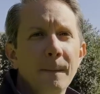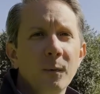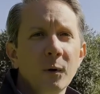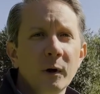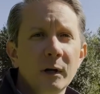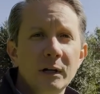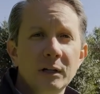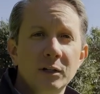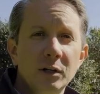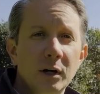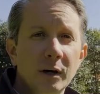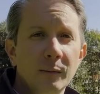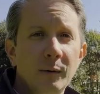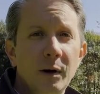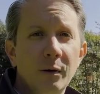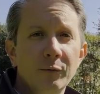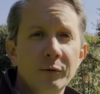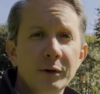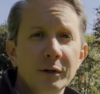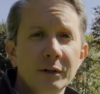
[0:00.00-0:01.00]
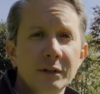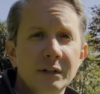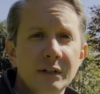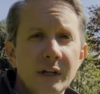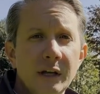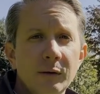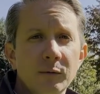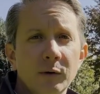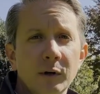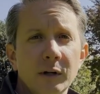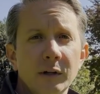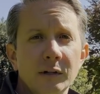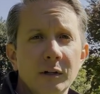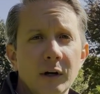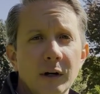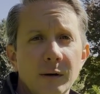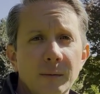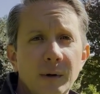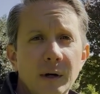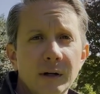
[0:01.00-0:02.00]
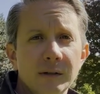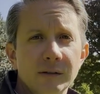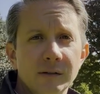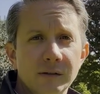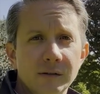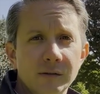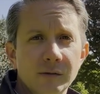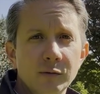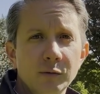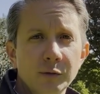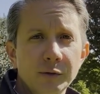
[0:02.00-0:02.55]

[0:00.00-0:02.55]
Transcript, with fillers: We're going to talk about real estate, we're going to talk about school